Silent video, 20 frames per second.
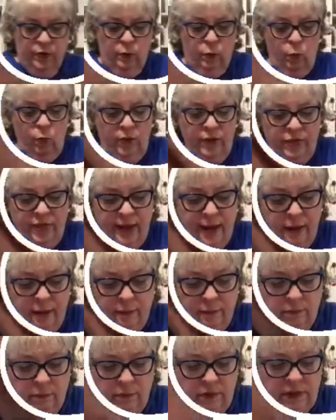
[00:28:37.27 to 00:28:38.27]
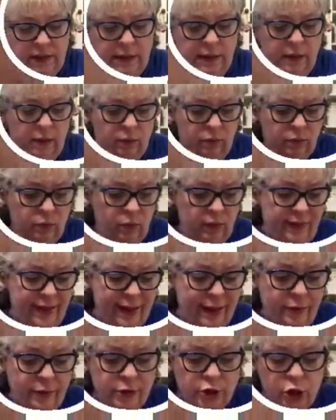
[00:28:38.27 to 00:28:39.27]
without, you know,
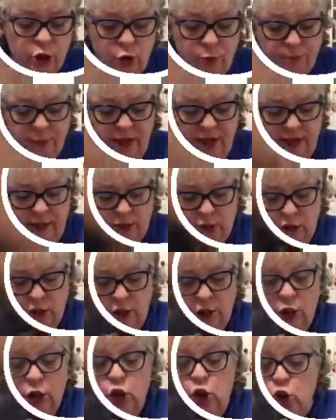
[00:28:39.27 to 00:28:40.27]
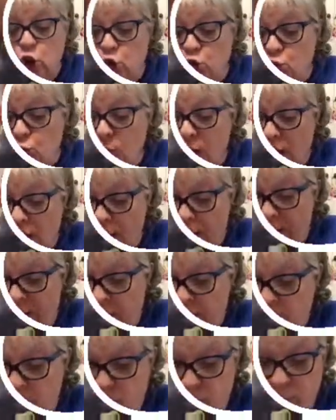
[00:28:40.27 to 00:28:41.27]
without too much drama,
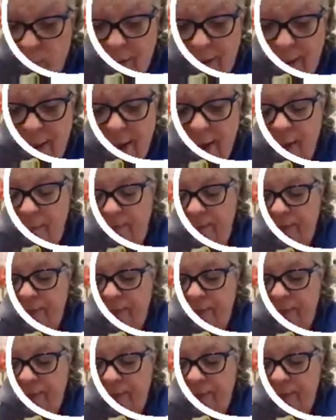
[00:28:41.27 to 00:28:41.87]
right?